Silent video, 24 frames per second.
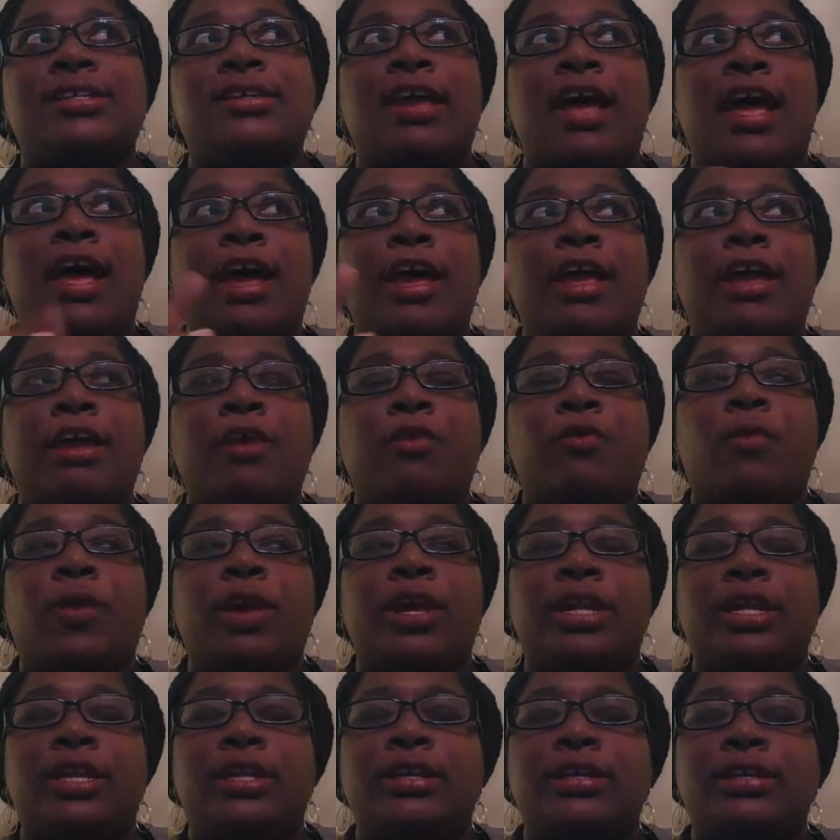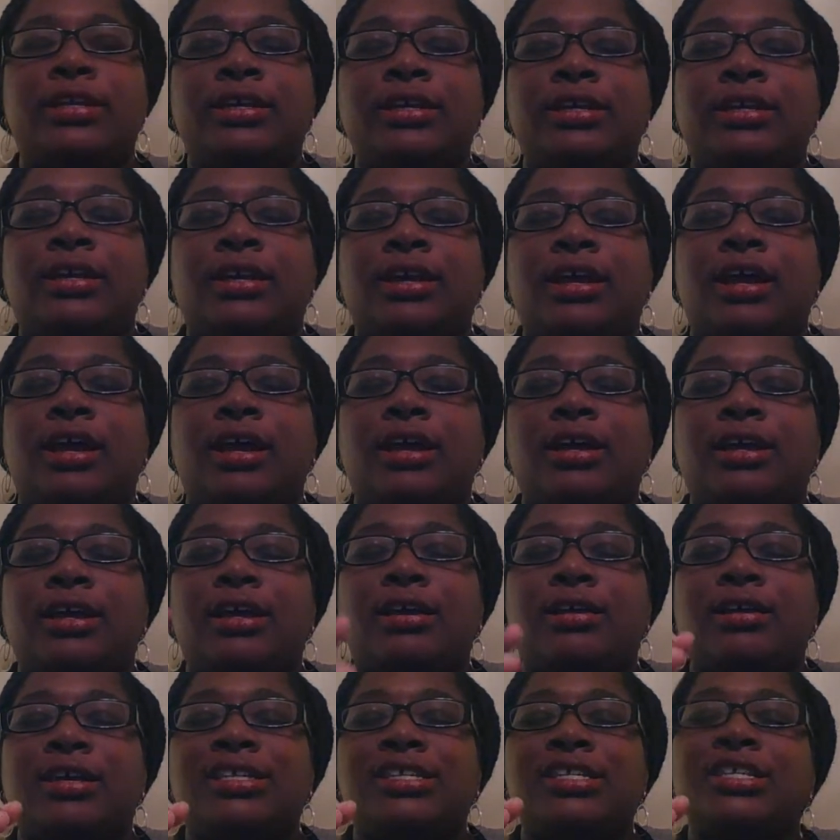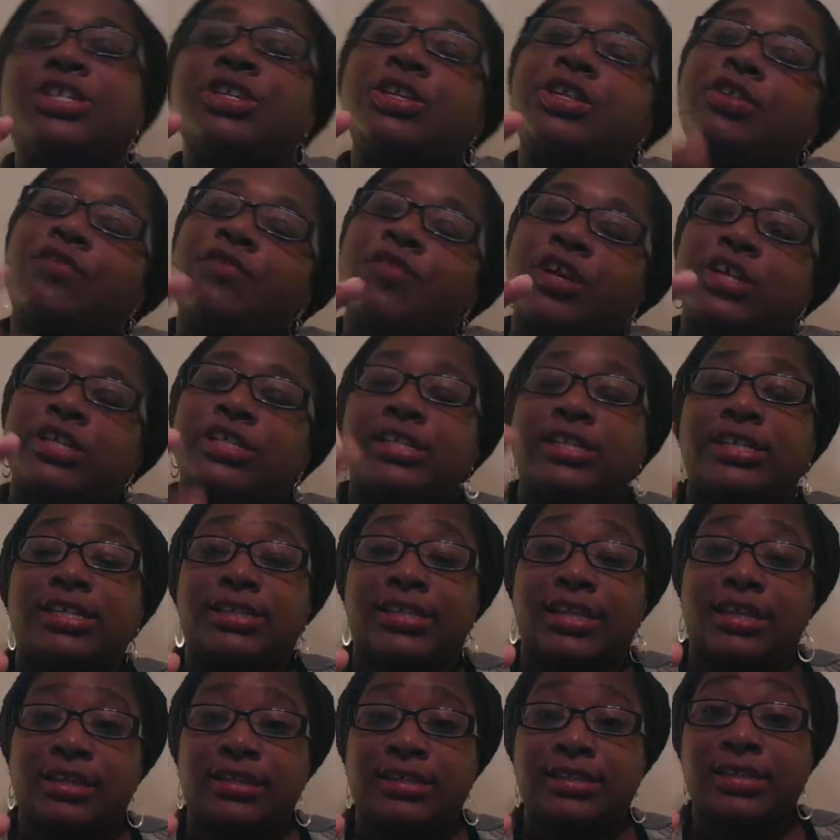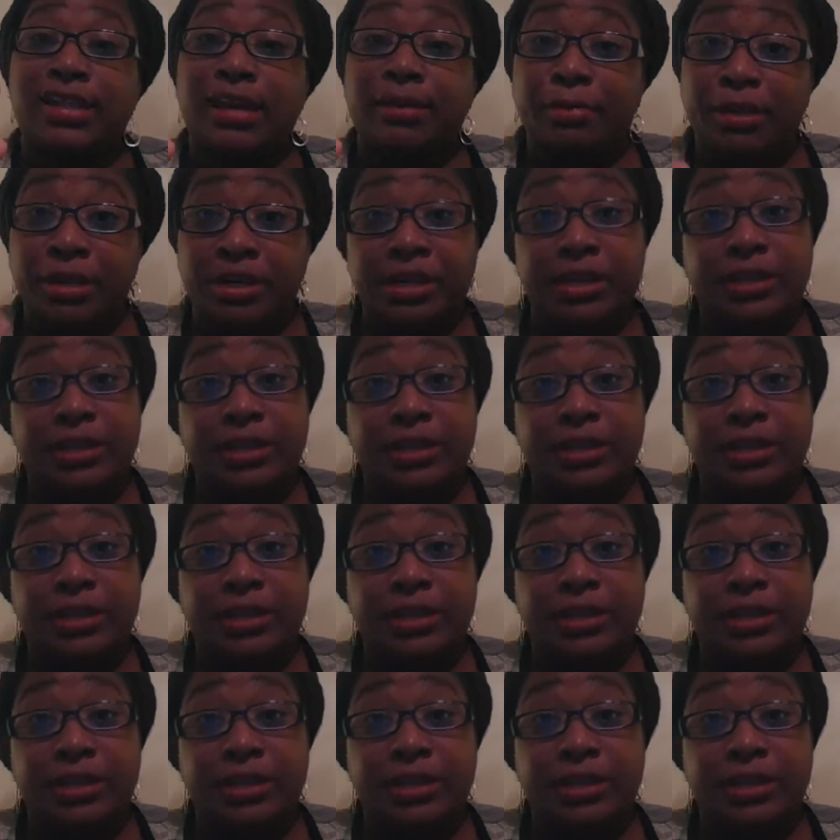I weighted essentially the first and the second assignment